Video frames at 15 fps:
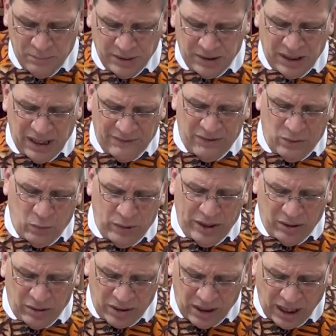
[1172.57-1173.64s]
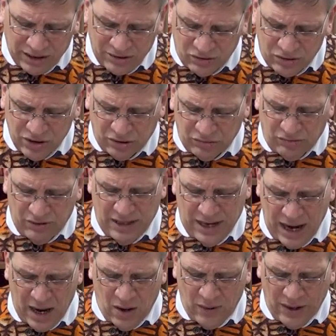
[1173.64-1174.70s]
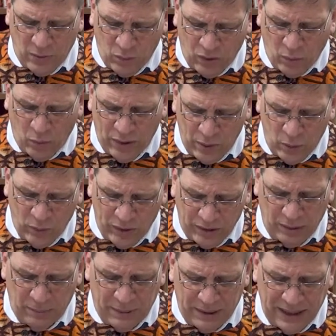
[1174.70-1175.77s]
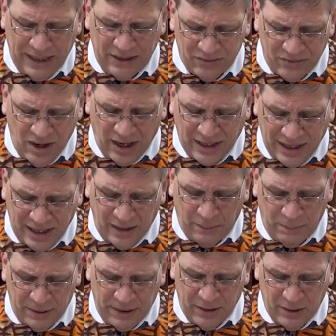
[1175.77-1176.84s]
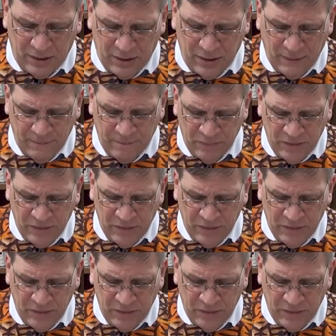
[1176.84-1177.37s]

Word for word: Beloved, we are God's children now, and what we will be has not yet appeared.